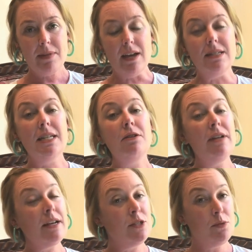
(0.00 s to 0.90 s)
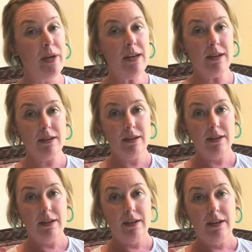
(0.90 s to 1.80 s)
Until next week,
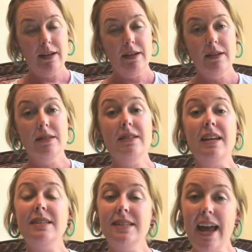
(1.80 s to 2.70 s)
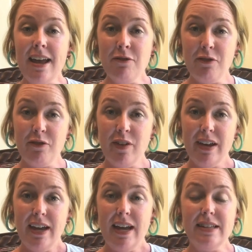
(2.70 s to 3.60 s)
stay safe
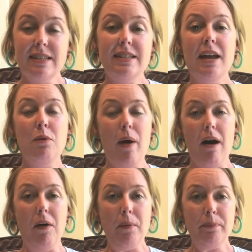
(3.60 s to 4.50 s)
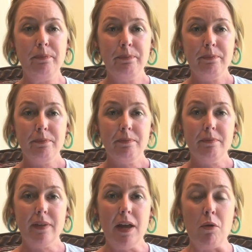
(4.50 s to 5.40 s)
and stay well.
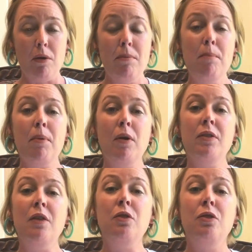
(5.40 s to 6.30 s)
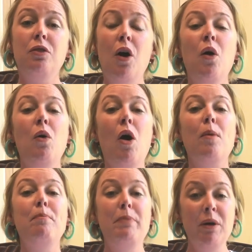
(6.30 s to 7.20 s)
And remember that though
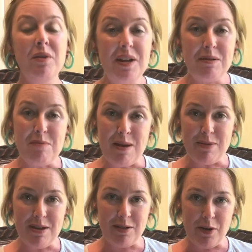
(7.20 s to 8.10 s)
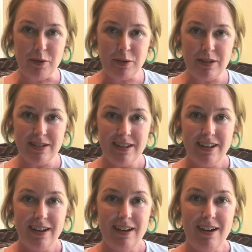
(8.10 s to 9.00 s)
our building may be closed,
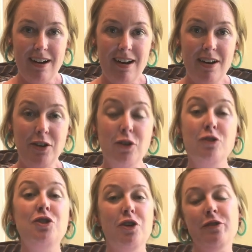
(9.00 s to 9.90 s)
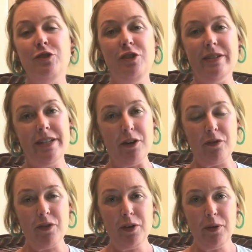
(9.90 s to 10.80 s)
your church is here
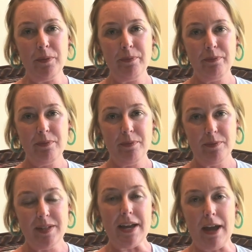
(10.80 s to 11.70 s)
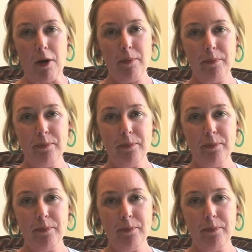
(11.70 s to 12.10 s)
for you. Take care.